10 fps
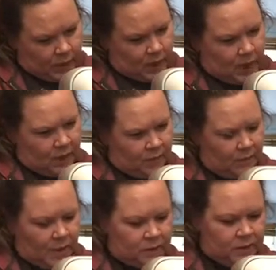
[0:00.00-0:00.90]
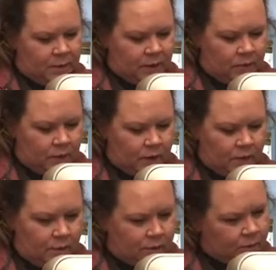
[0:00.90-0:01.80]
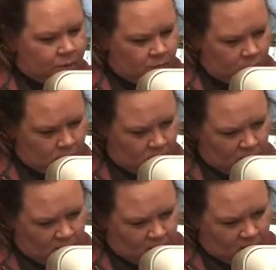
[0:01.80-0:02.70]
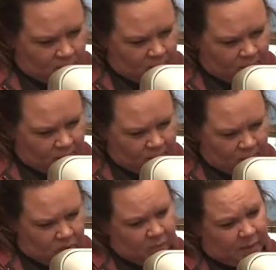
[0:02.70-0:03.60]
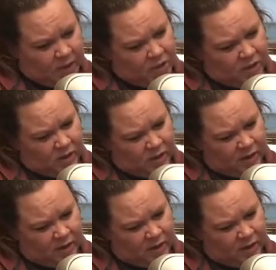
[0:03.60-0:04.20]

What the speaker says: I have mad respect for it. I think maybe I'm just too impatient.